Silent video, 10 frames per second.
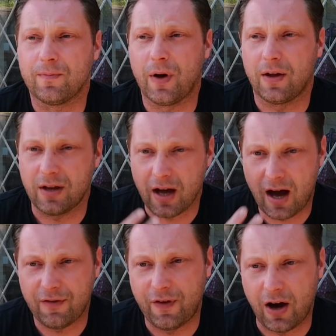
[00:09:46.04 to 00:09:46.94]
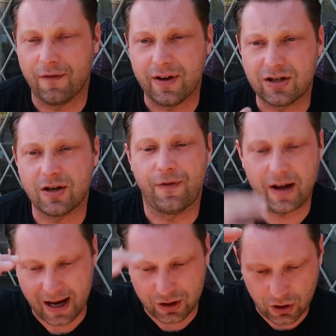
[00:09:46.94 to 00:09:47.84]
But the R5 is
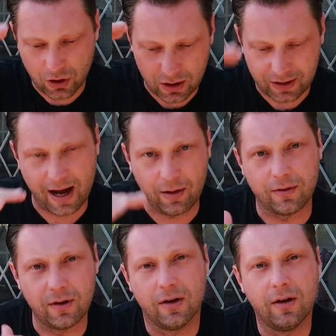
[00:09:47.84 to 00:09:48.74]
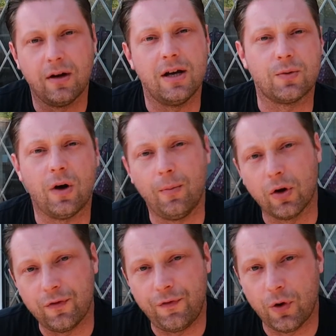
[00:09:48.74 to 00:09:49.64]
something, as you look down, is what I'm
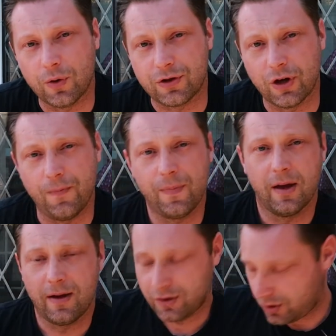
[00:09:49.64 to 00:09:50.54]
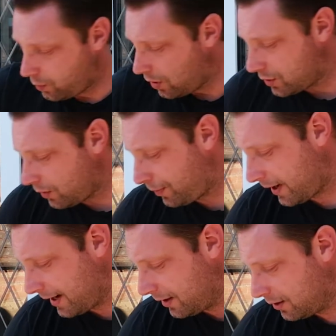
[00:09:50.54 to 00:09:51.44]
looking forward to. So what do I
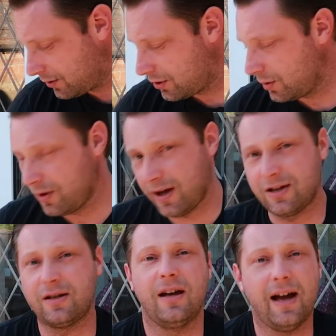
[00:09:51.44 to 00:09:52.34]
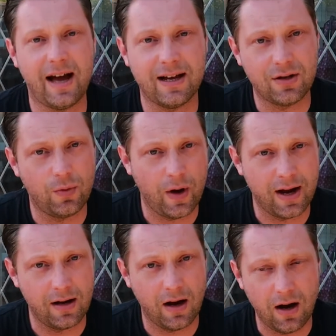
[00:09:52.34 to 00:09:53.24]
plan to do with this as and
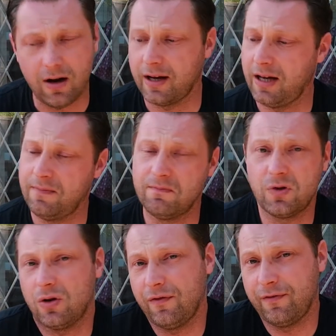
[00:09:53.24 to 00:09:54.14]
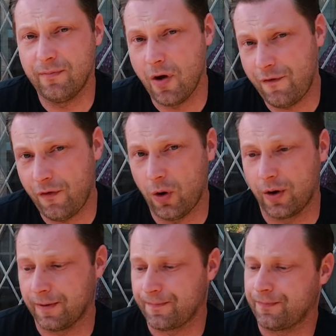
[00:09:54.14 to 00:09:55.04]
when I sort of move
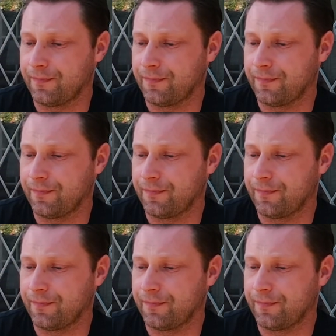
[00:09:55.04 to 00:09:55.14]
forward?